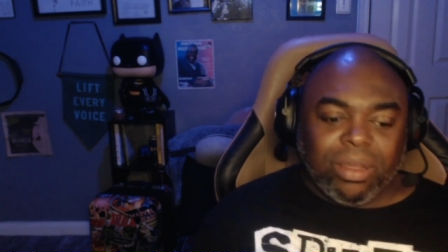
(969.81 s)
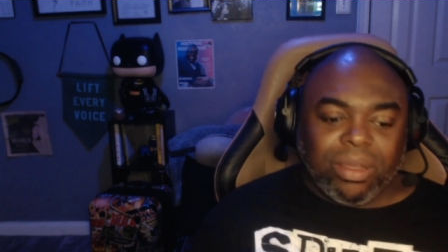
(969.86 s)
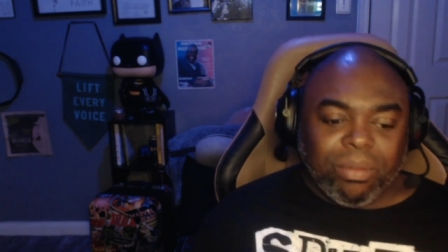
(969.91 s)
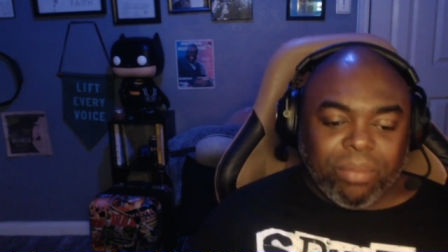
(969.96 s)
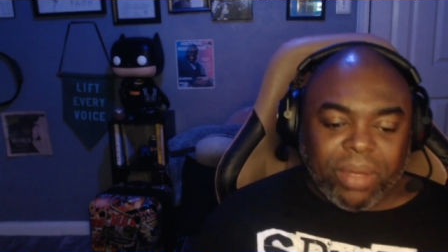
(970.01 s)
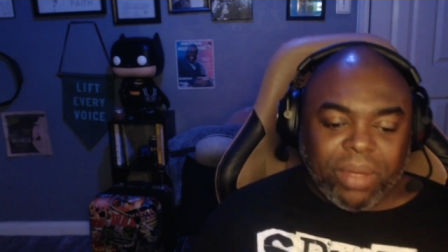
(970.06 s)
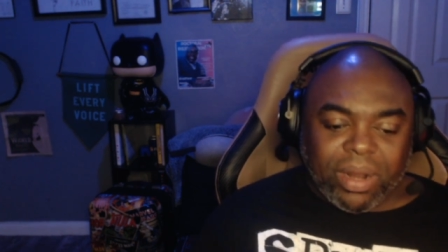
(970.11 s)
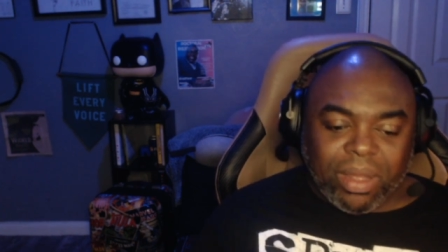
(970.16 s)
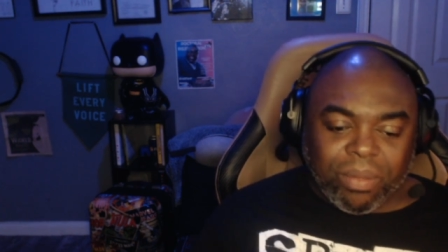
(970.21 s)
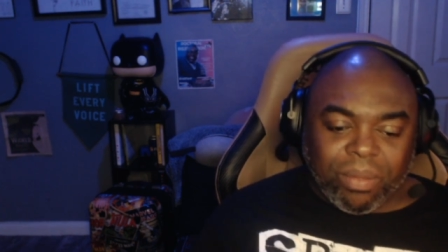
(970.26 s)

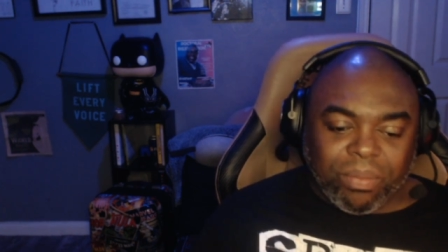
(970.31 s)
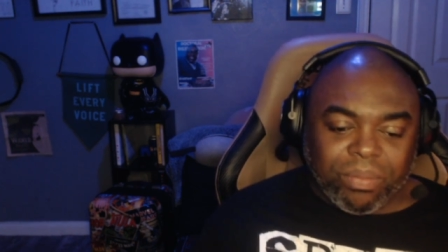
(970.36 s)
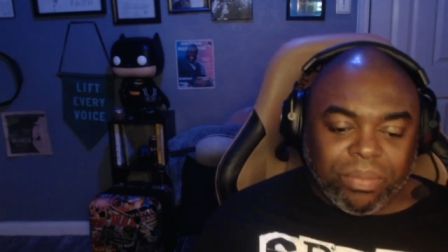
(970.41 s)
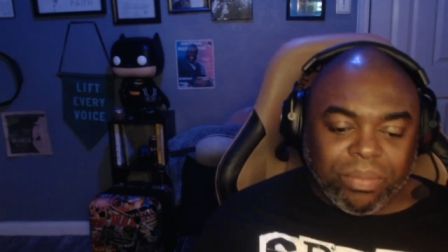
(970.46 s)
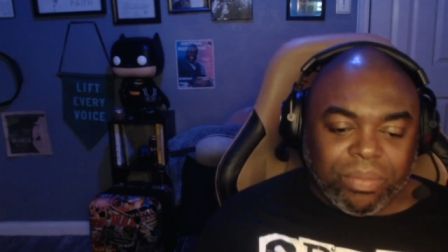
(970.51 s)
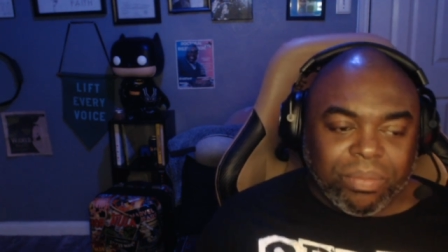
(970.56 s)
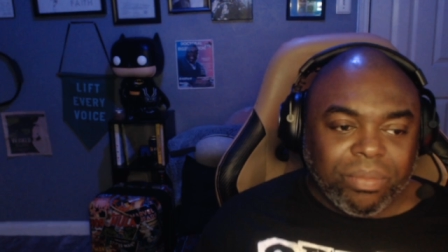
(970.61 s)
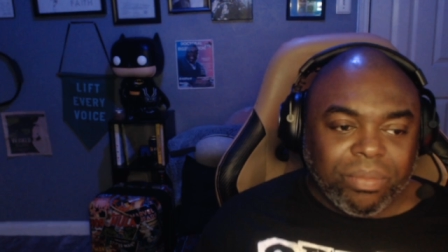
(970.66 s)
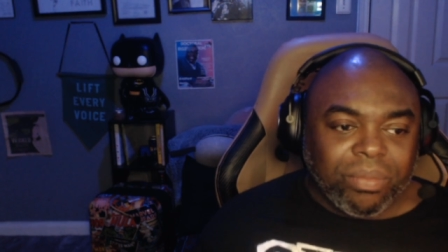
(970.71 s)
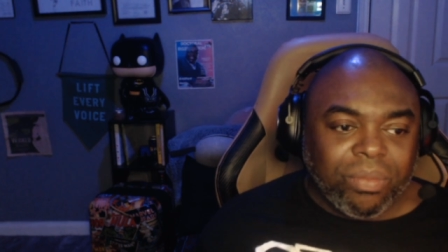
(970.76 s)
But, um,
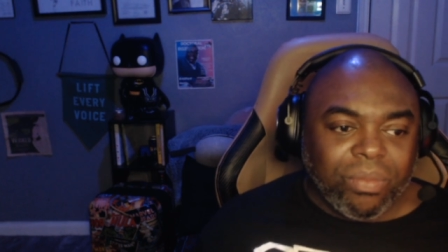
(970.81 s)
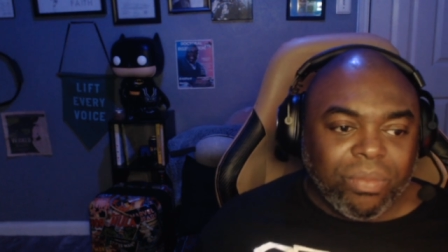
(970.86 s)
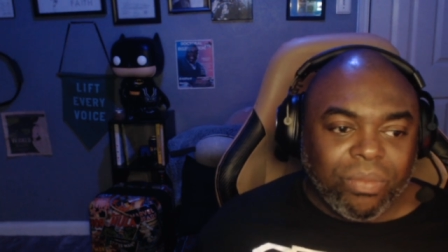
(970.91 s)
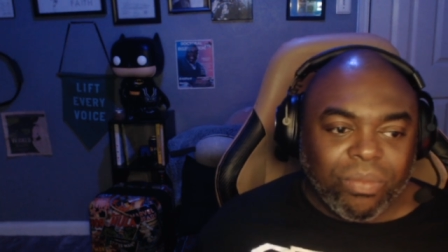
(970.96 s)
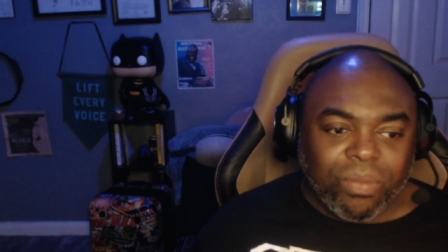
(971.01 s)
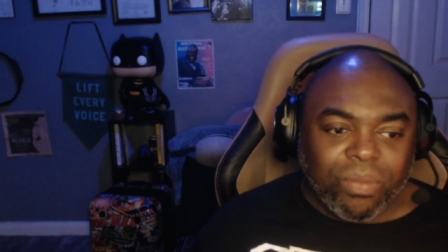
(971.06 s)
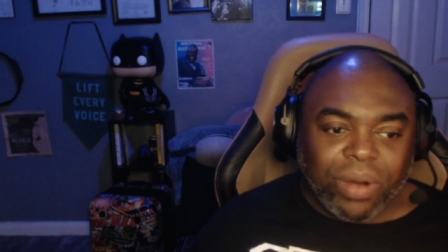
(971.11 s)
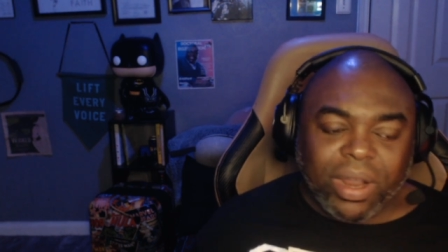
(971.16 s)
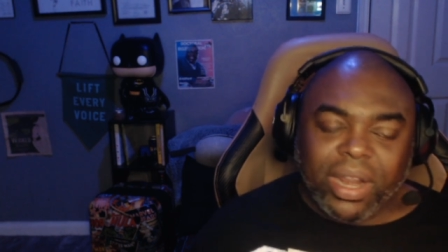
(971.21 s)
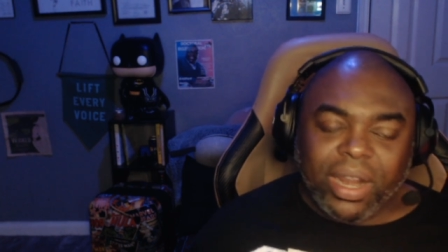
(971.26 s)

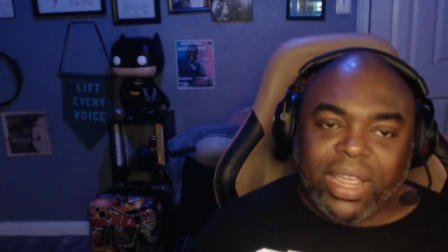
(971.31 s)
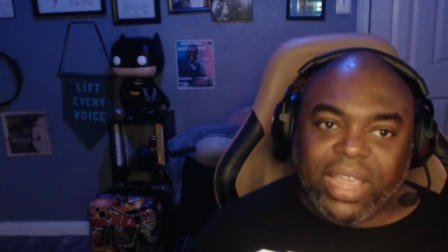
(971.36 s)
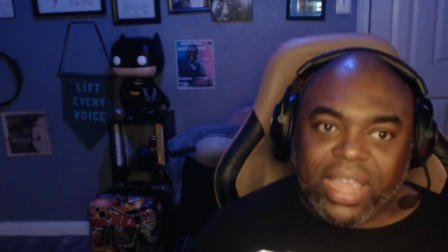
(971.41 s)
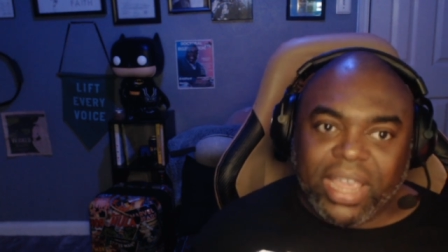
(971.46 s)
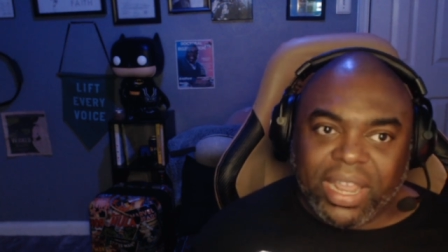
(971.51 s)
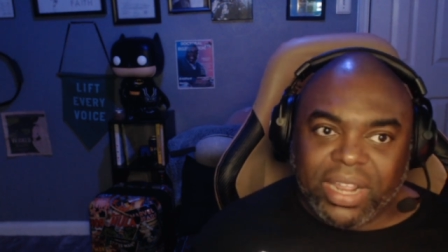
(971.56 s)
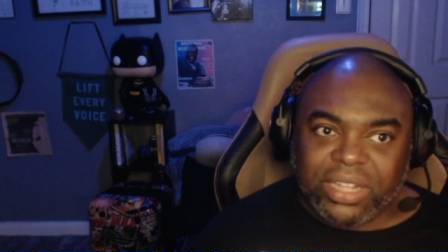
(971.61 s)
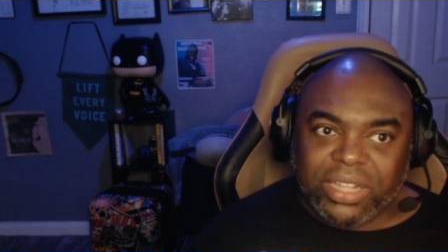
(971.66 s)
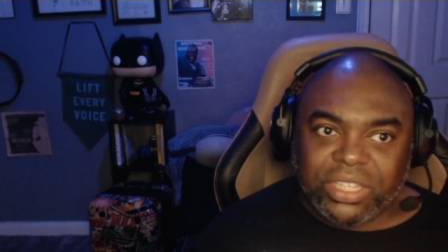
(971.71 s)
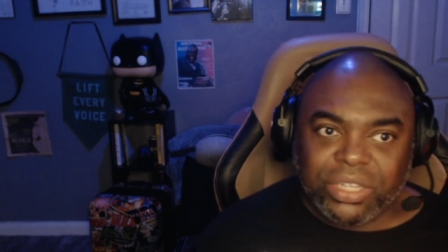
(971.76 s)
we're going to get
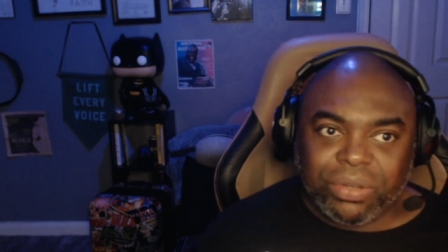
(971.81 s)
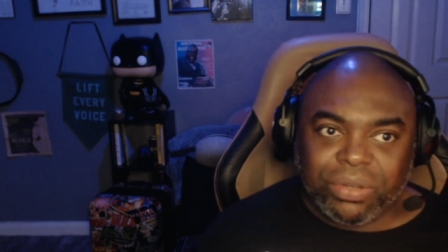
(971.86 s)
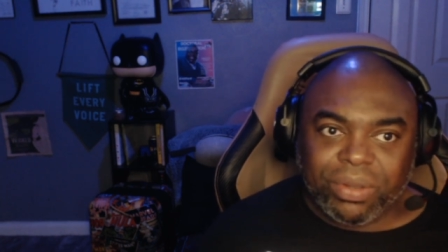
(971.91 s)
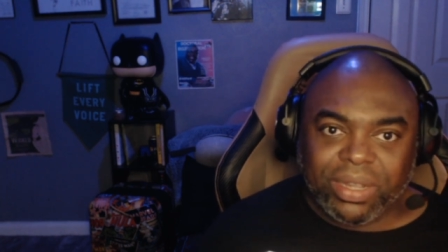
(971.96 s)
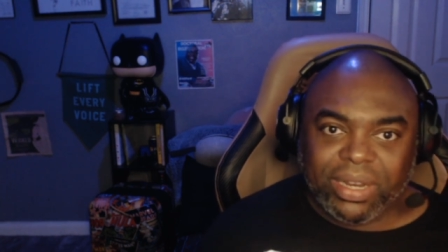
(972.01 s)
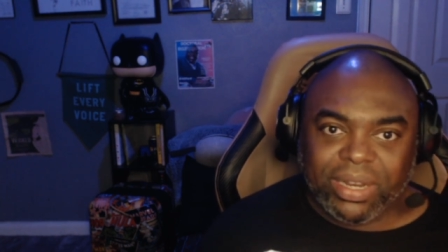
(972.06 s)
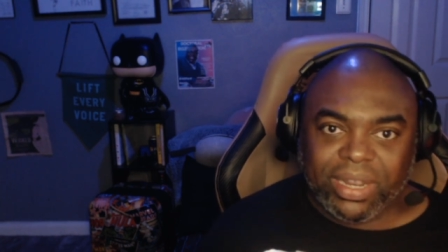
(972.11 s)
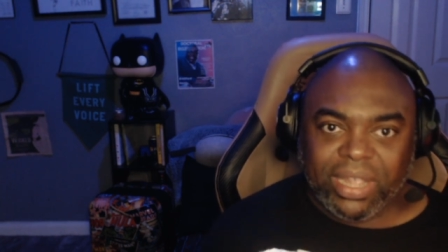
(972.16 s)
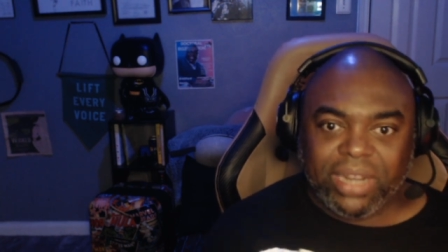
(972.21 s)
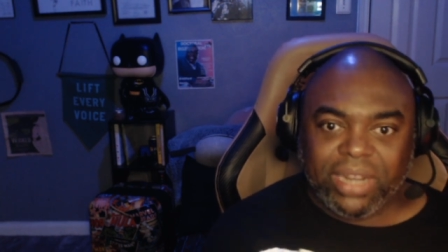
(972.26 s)
into
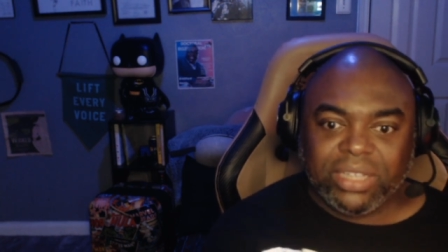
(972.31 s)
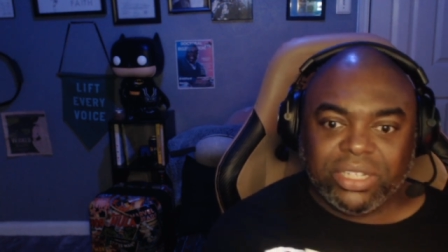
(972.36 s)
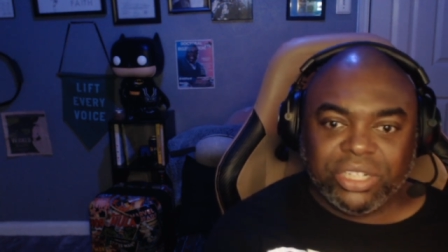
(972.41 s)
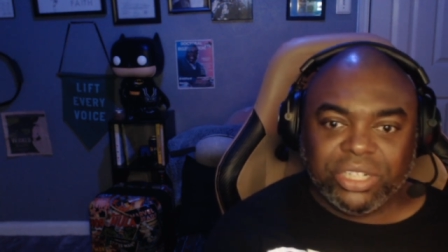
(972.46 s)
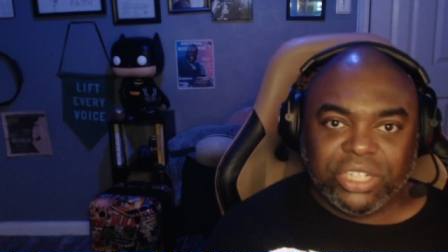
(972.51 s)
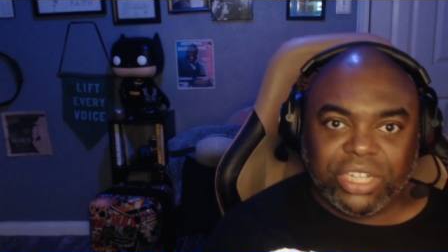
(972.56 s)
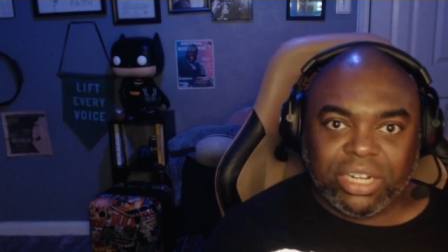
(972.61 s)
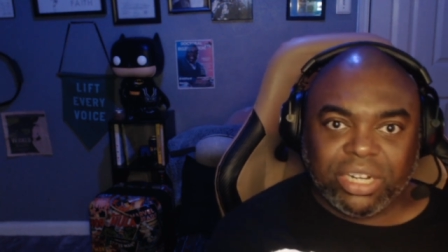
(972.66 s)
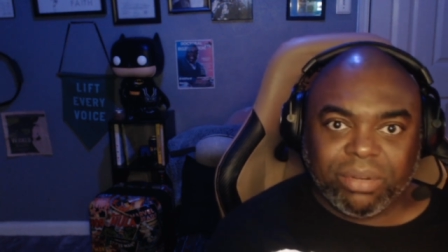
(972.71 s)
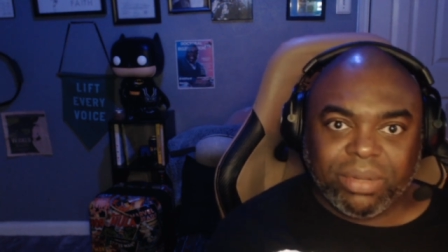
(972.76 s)
it, ladies and
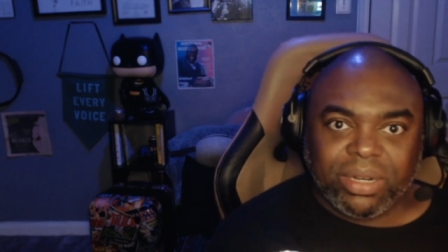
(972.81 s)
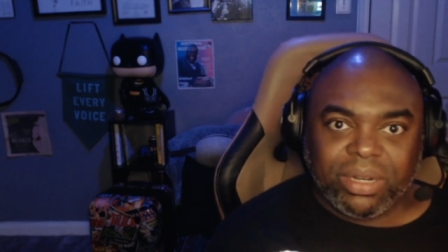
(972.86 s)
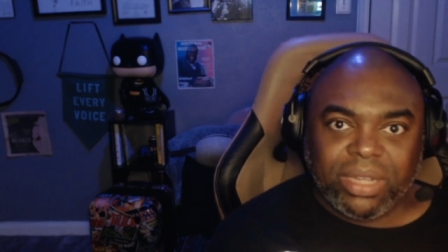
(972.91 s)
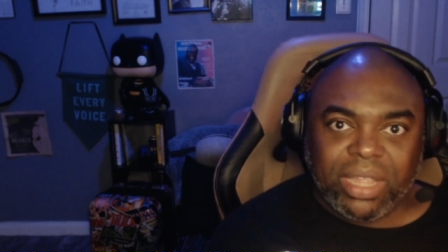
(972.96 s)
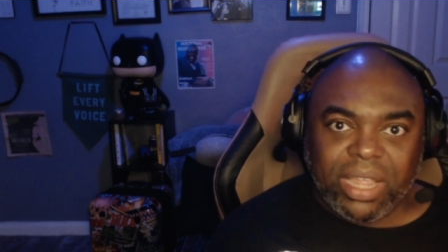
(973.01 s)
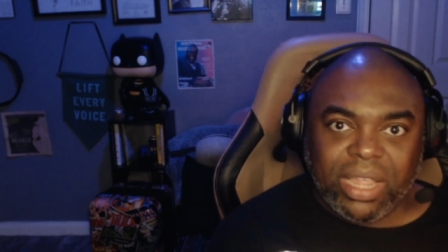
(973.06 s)
gentlemen.